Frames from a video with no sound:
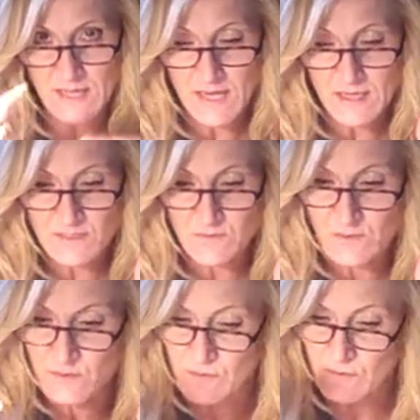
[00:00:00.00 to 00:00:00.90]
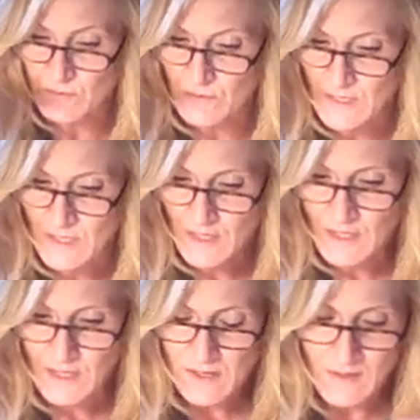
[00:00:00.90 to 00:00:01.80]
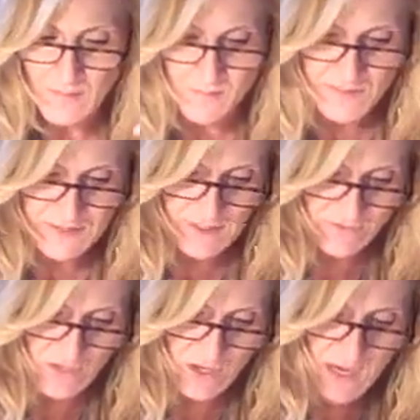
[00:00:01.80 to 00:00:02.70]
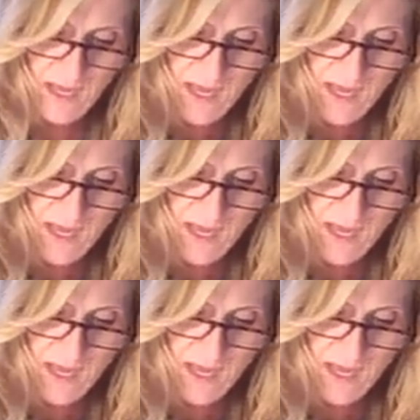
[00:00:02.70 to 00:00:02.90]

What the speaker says: and that gets filtered through the liver.